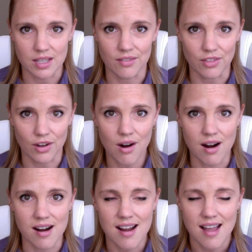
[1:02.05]
of the
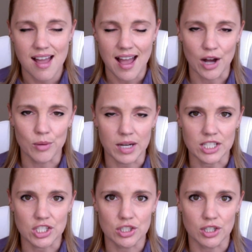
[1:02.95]
car, how
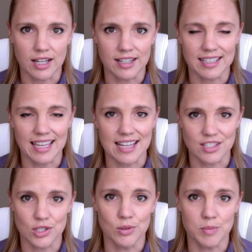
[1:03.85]
much
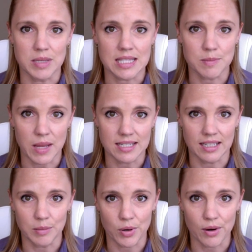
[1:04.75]
gas you would be
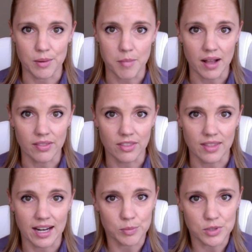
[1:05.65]
spending per month. And that
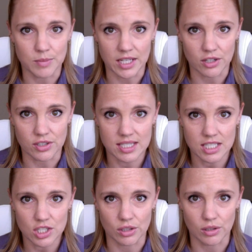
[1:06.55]
helps you make your
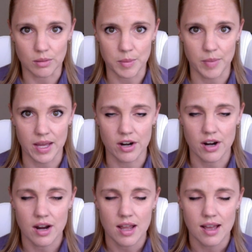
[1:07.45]
decision a little bit better.
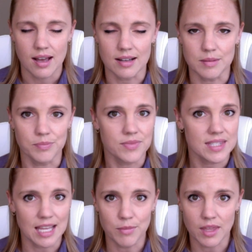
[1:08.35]

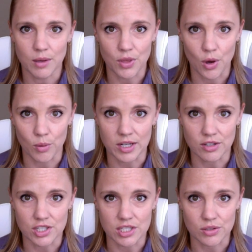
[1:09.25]
Same thing with the Home
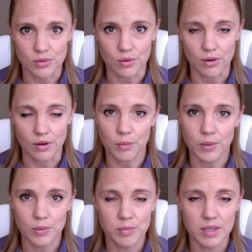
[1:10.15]
Energy Score. We
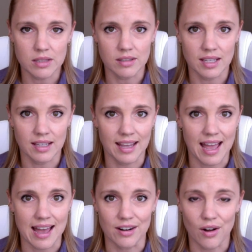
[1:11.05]
would be looking
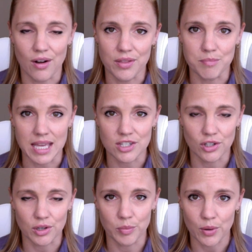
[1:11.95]
at all the major
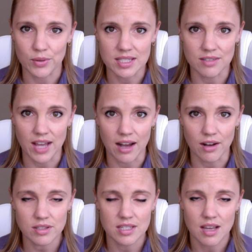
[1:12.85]
components of a
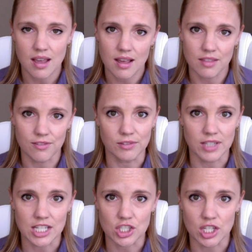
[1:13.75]
house, the
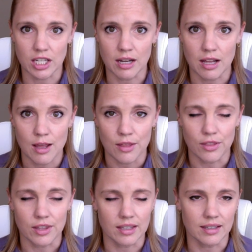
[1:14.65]
foundation,
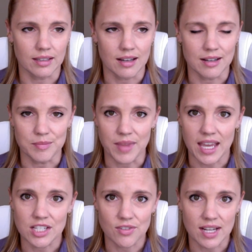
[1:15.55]
the
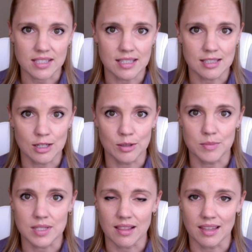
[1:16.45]
HVAC
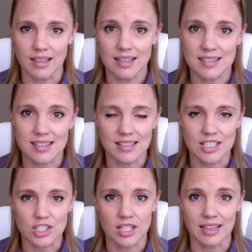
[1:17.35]
systems, the
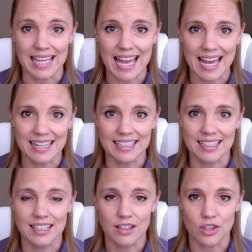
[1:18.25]
insulation, the attic,
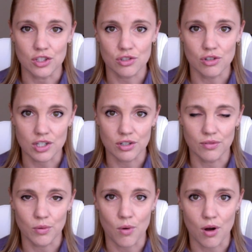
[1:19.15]
the structure of
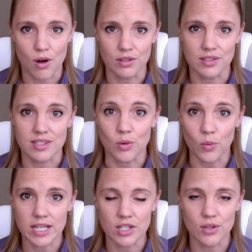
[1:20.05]
the walls, the
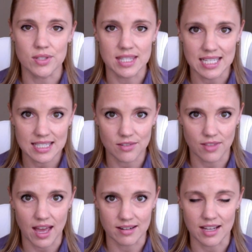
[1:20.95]
windows, things of
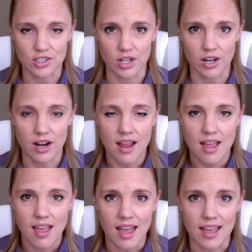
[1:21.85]
that nature.
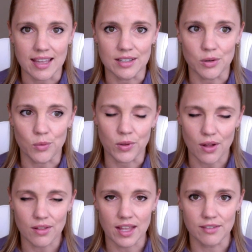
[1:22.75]
And with
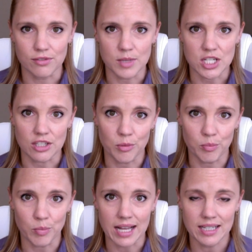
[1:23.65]
all of that information
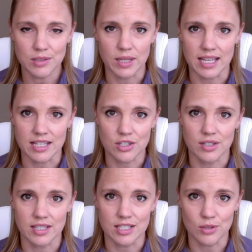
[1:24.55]
combined, we enter
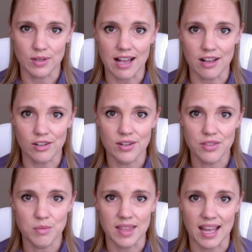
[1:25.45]
it into an
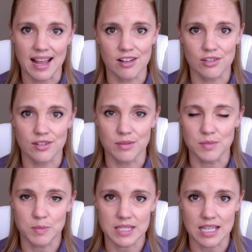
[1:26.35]
algorithm, and that algorithm
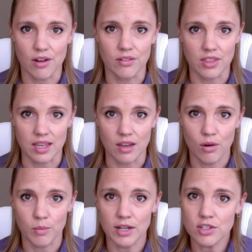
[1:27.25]
spits out the
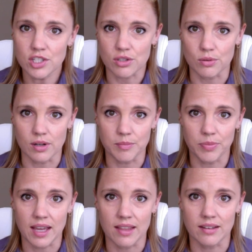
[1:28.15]
Home Energy Score.
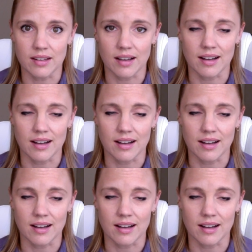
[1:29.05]
And